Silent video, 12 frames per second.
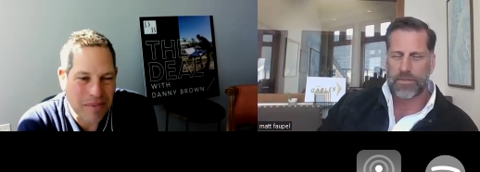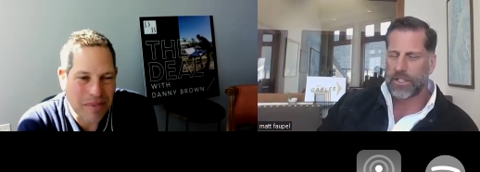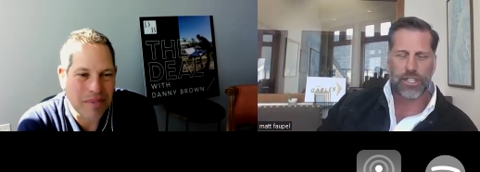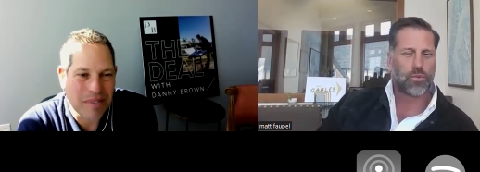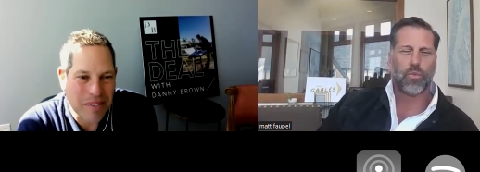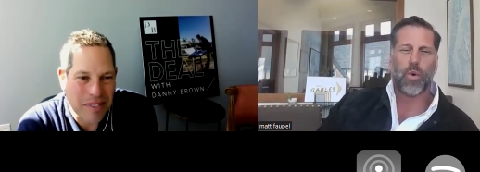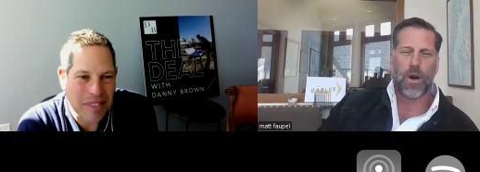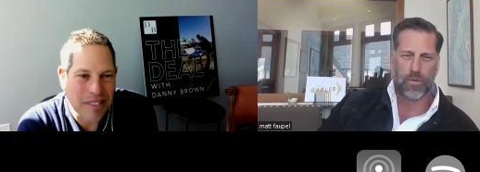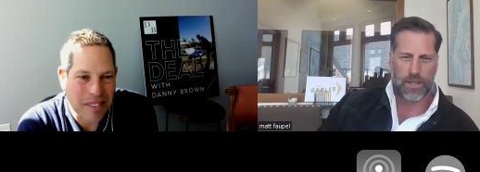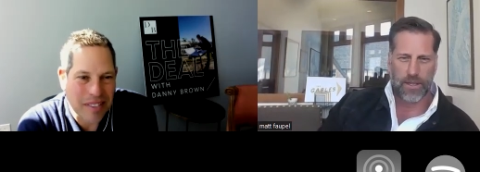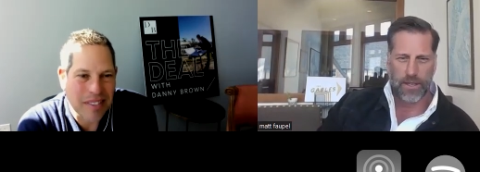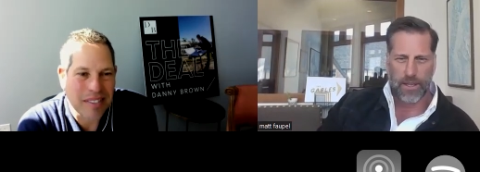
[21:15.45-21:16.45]
Speaker 1: It just
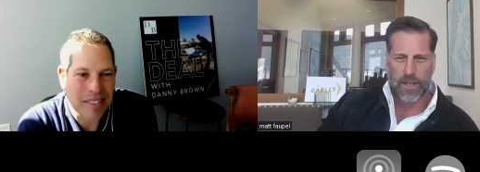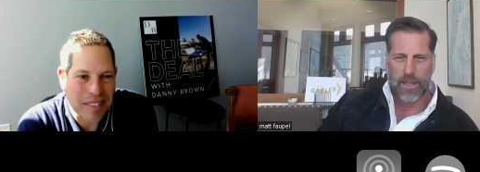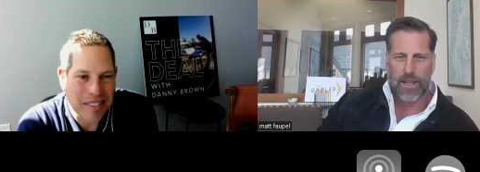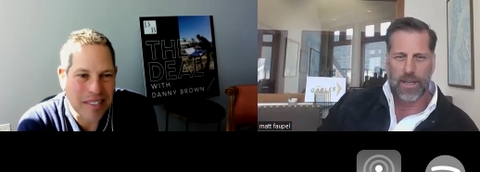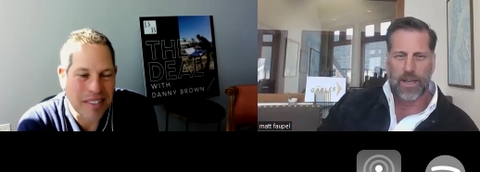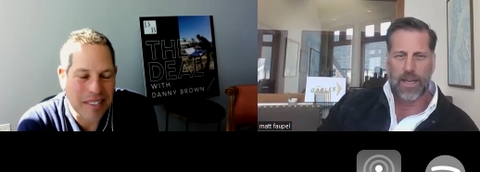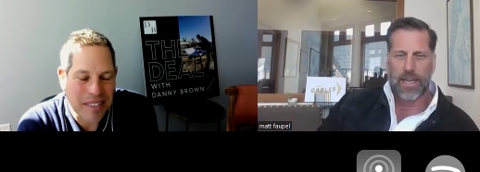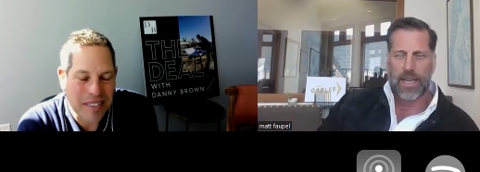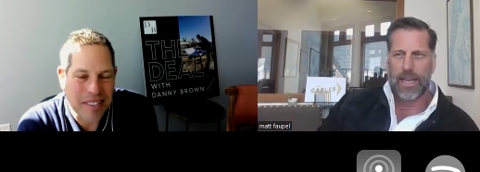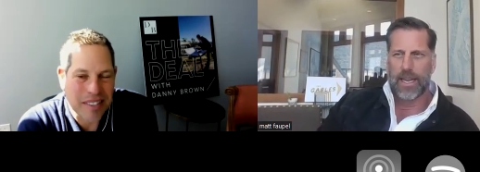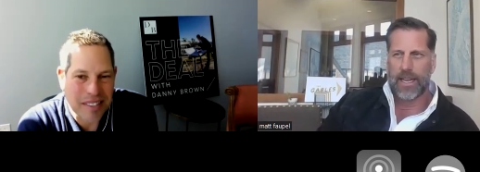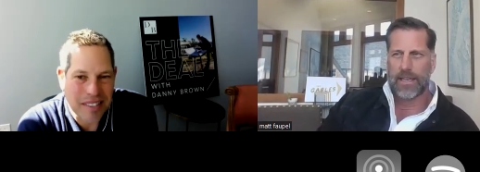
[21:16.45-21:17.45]
won't.
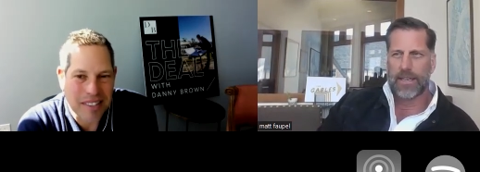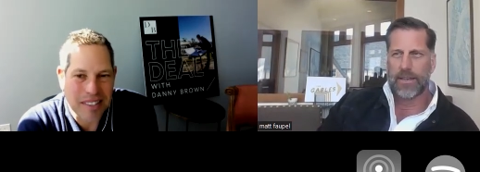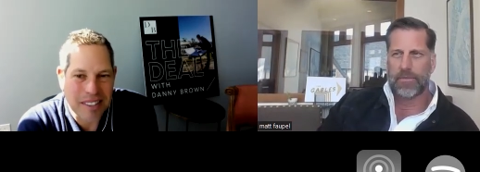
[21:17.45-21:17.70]
And